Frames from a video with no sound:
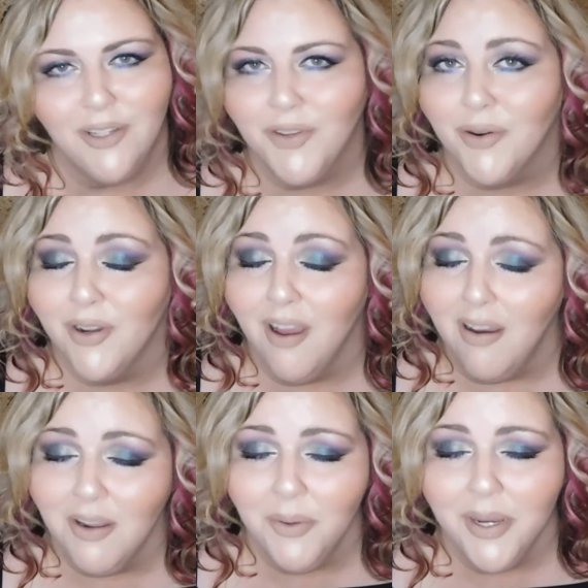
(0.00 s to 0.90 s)
If you are
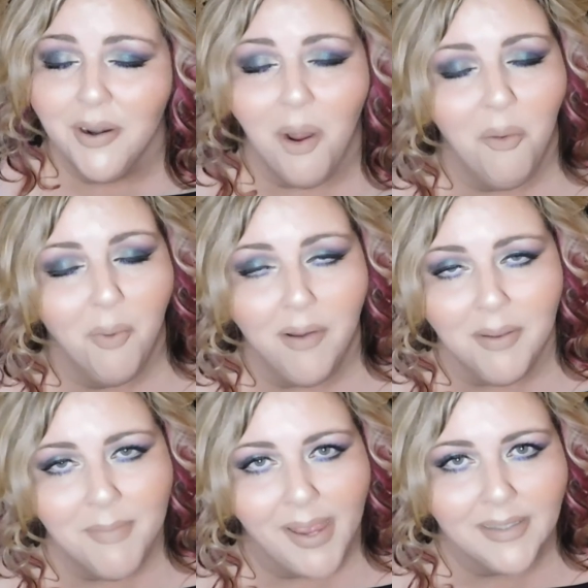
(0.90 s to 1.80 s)
not new here,
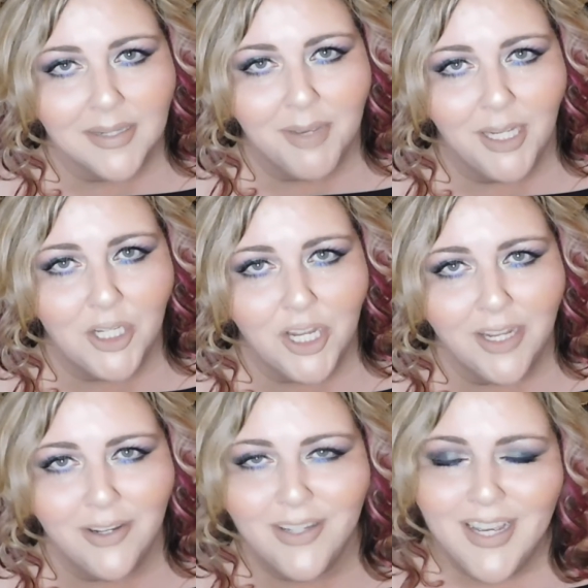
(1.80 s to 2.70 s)
welcome back to my
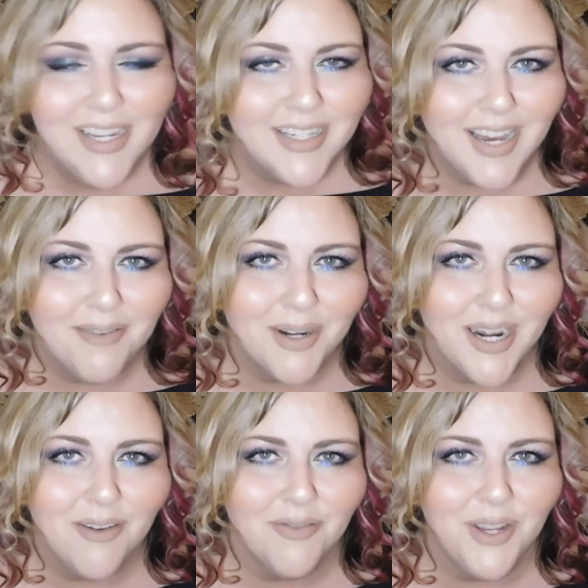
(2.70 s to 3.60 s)
channel. Today we're going
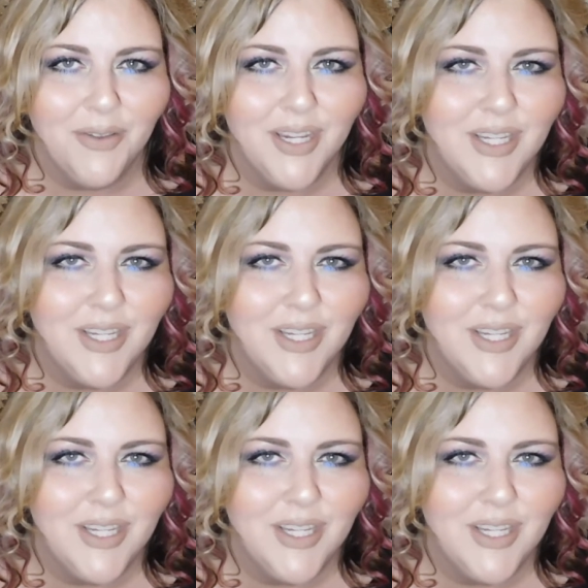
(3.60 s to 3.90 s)
to review the